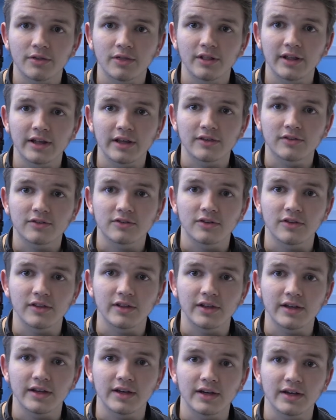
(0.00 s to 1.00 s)
Links to
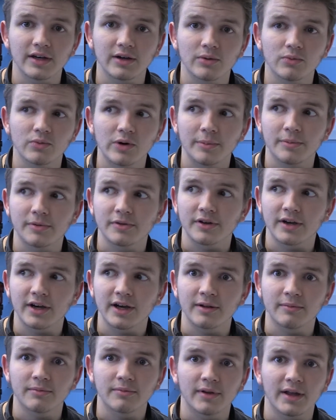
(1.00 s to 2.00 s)
the
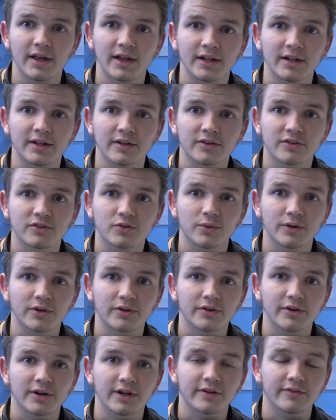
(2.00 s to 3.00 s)
website and
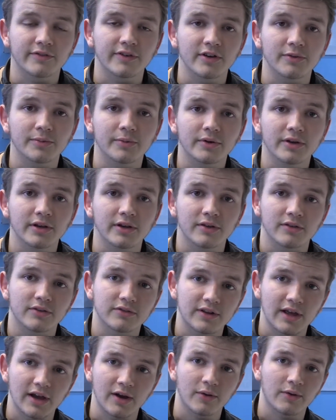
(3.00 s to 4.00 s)
Twitter and Facebook is
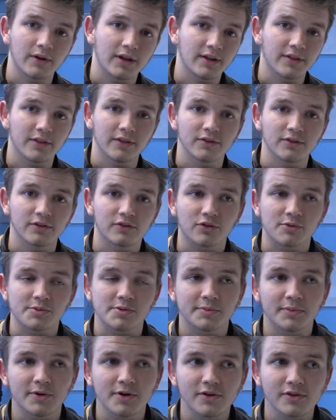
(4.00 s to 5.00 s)
down in the
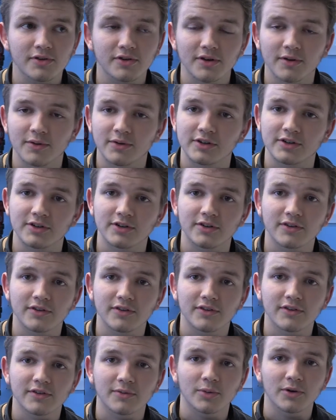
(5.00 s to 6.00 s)
description box, which
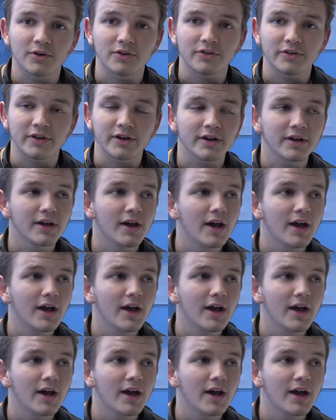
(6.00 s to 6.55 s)
is weird to say.